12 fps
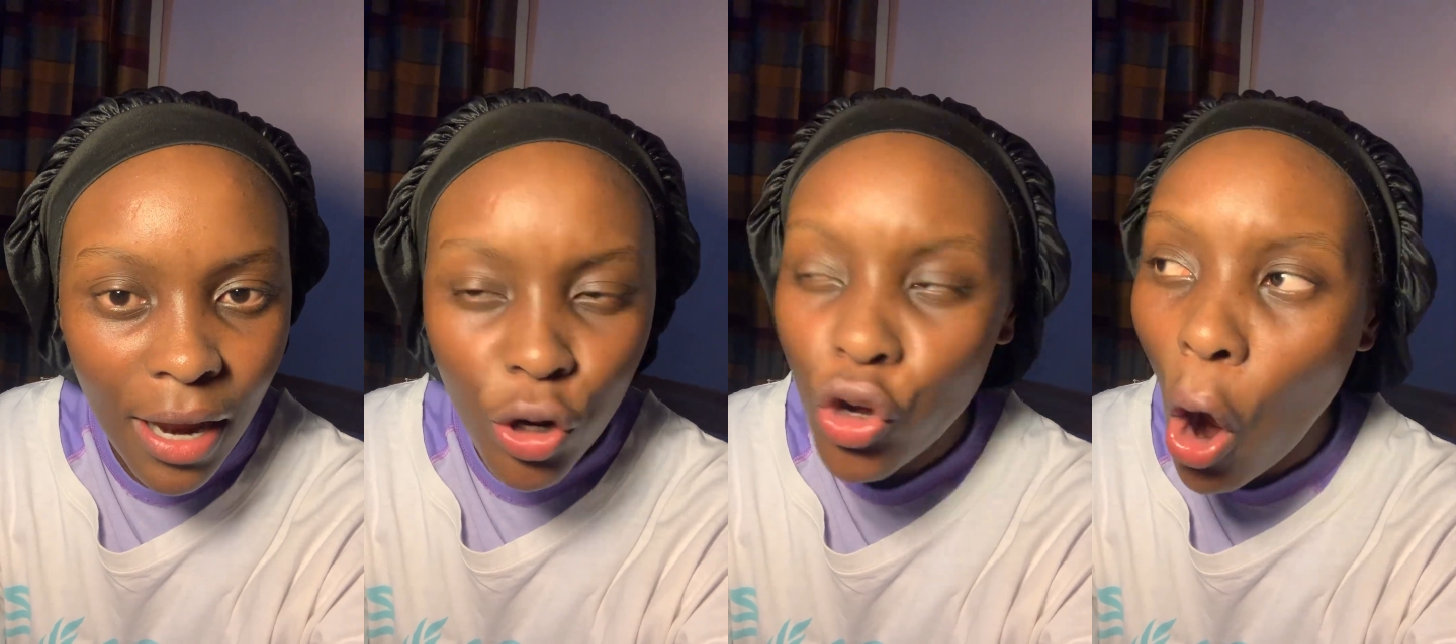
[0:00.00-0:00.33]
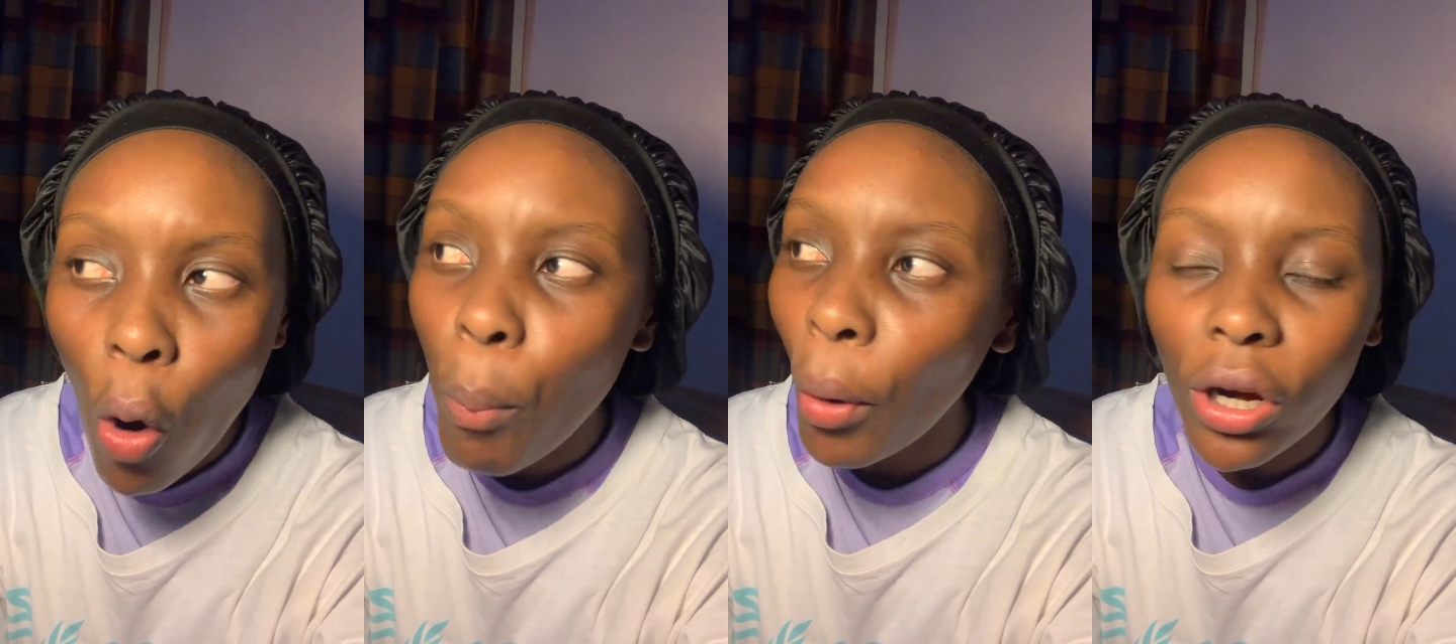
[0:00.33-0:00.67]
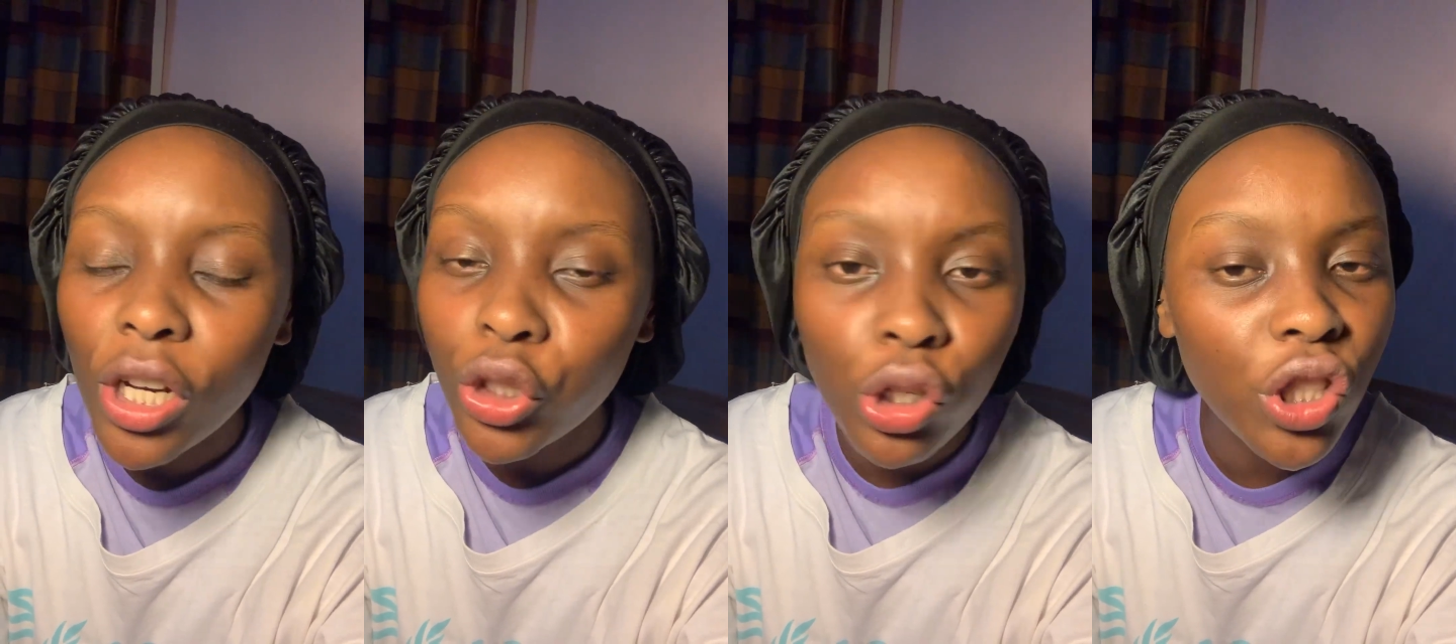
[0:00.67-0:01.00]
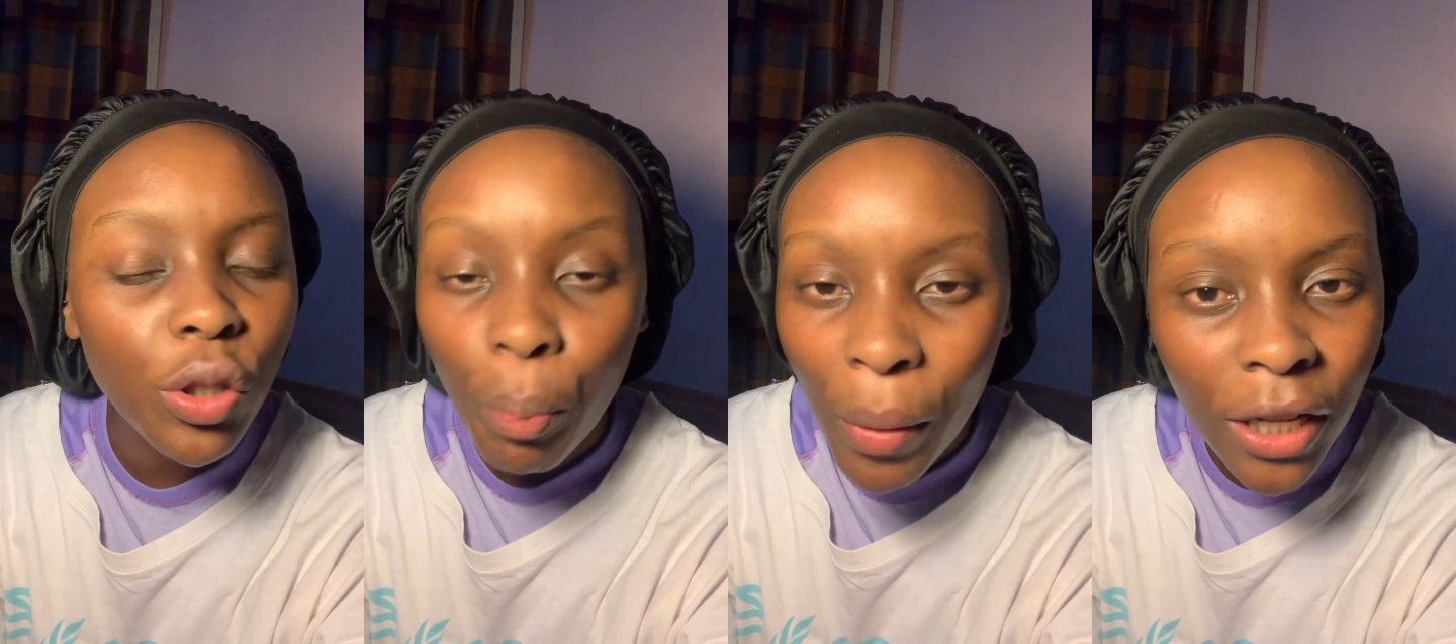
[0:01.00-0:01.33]
Nobody should
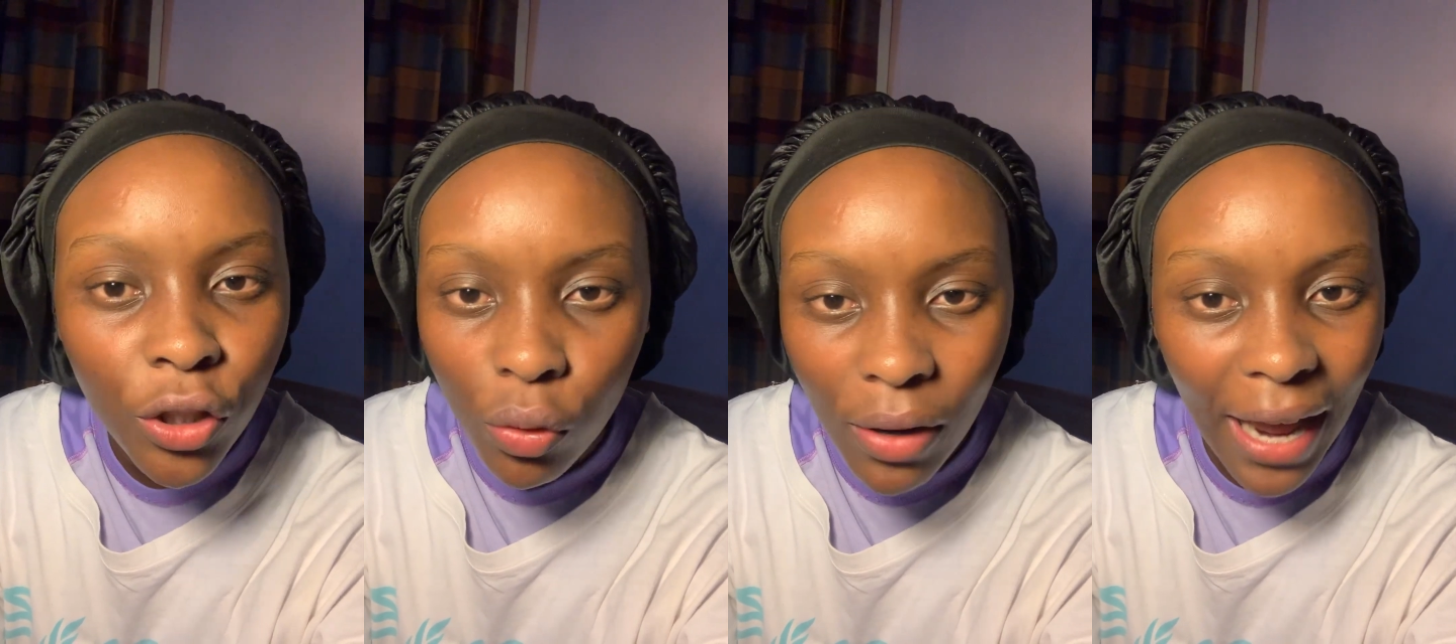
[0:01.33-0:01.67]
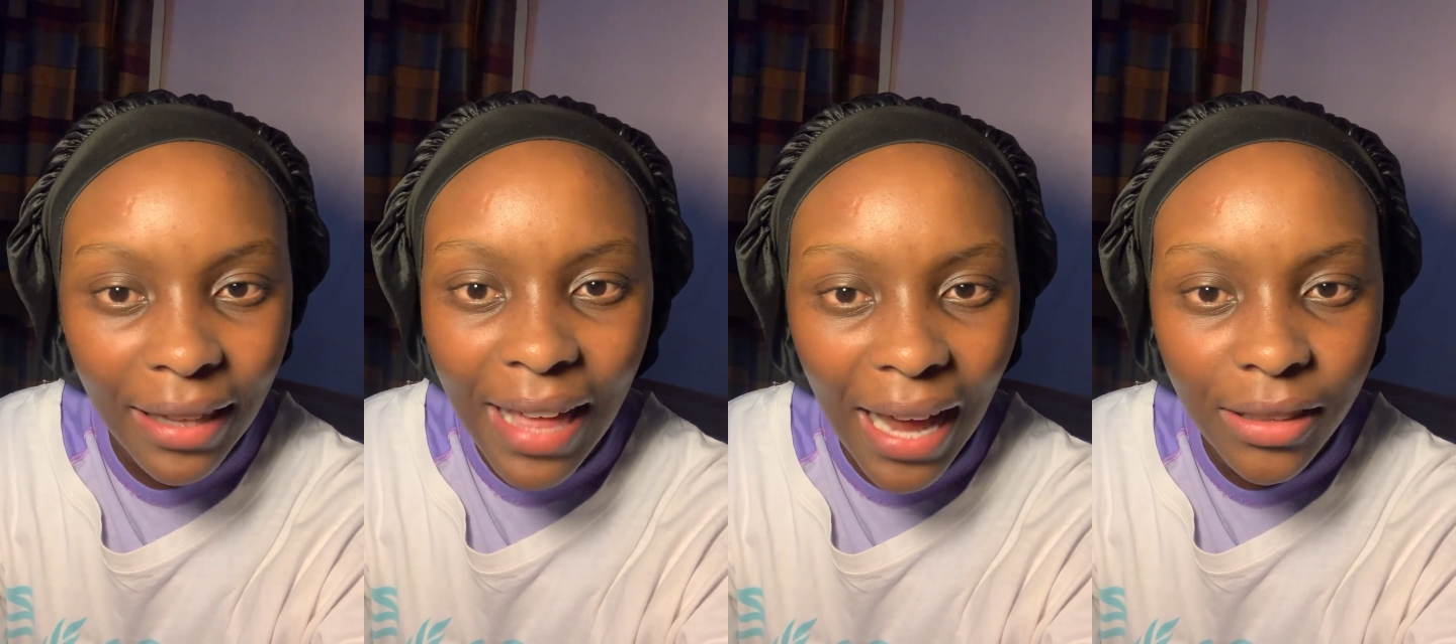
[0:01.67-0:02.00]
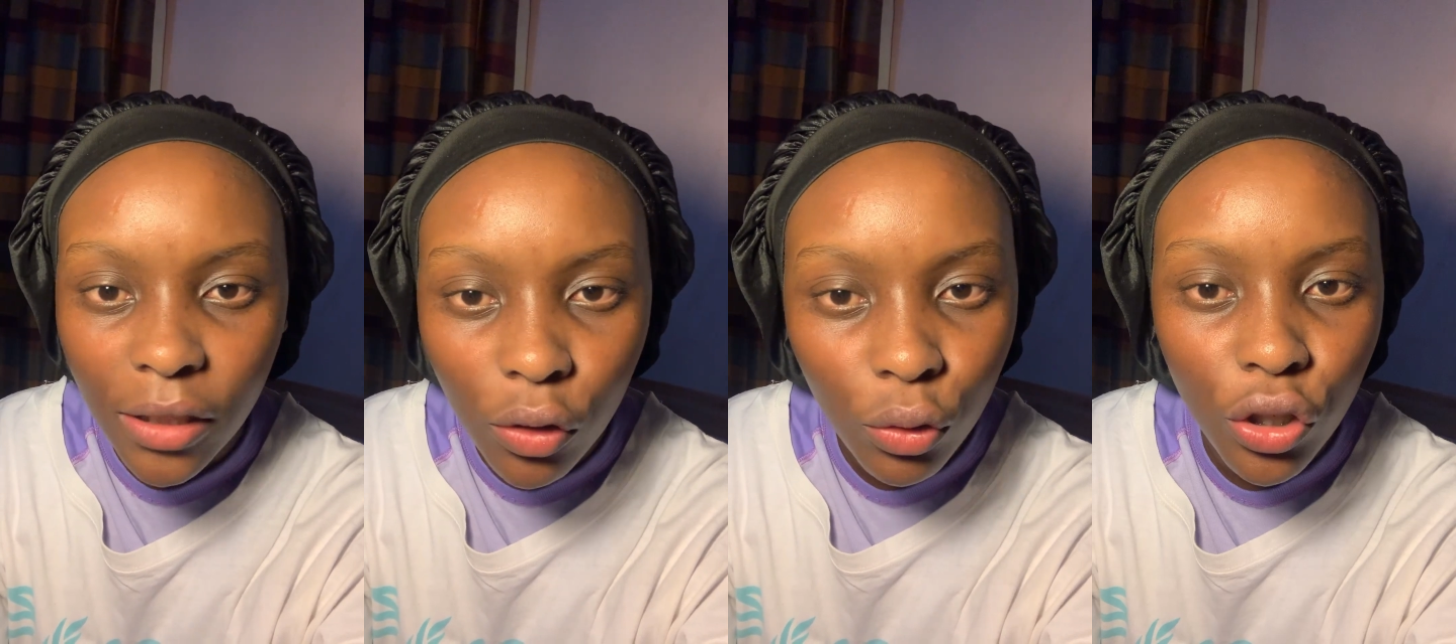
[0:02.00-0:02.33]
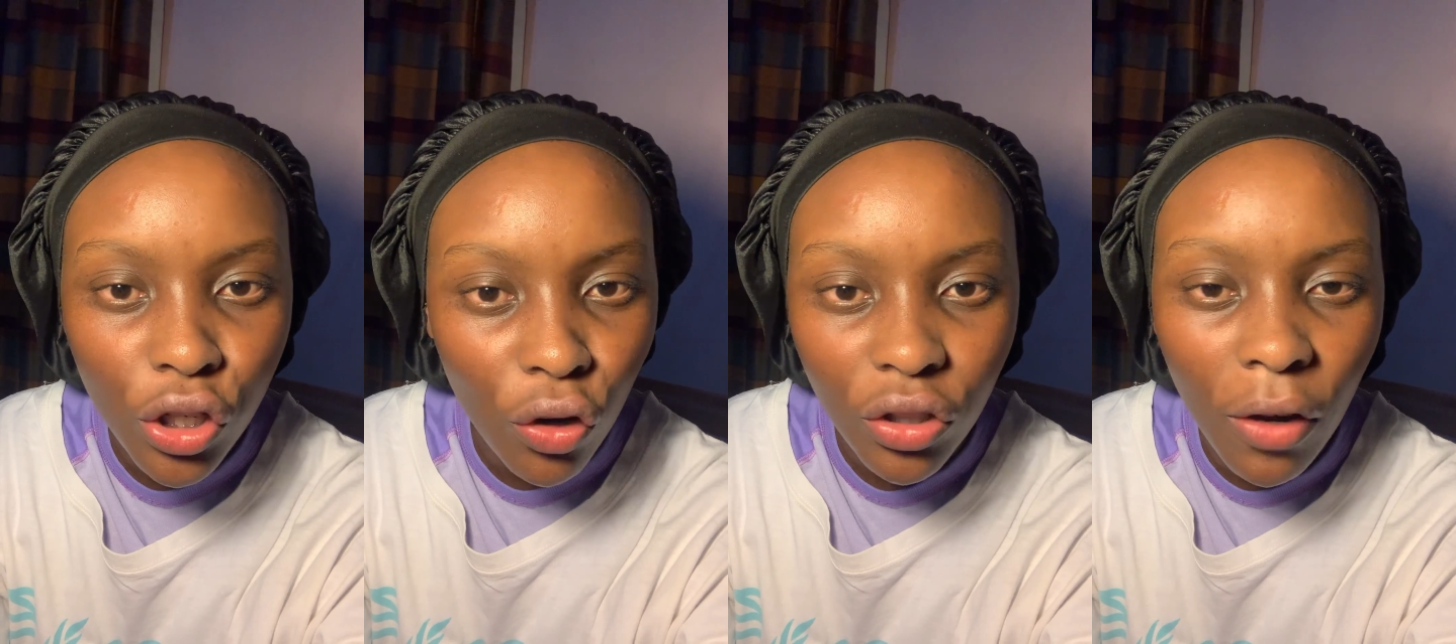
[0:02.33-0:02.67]
speak to you like that,
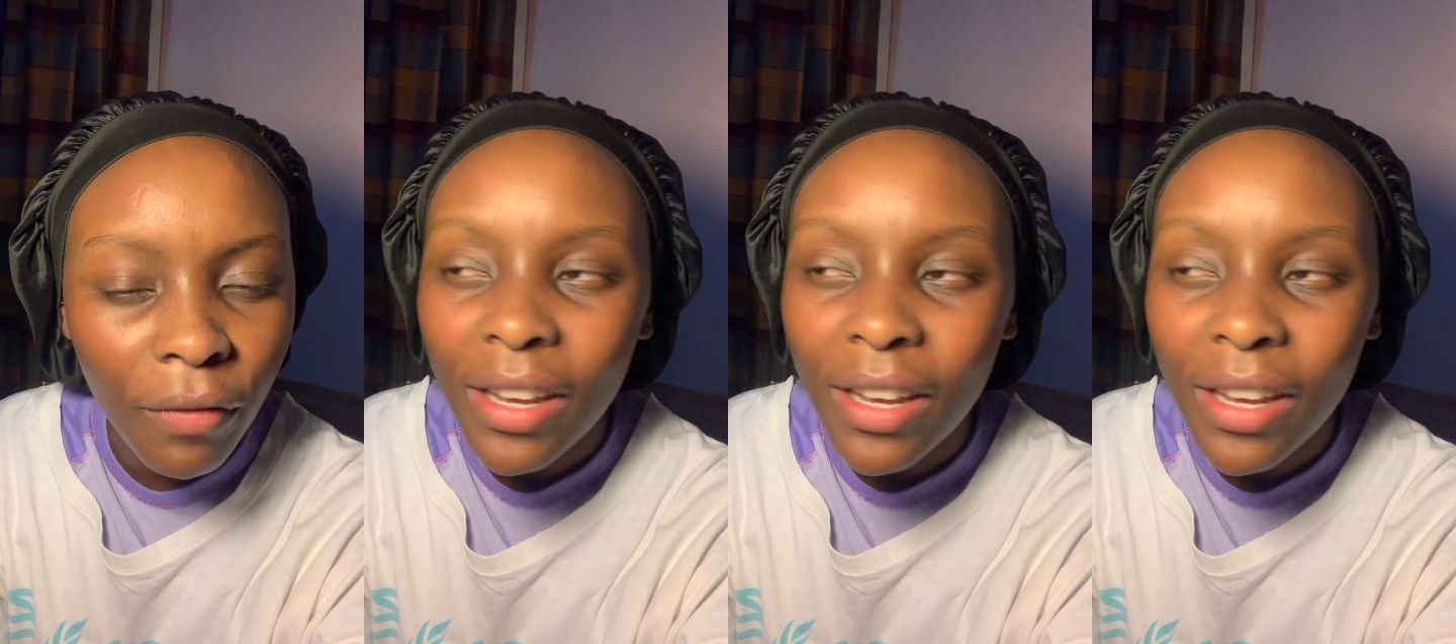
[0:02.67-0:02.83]
including yourself.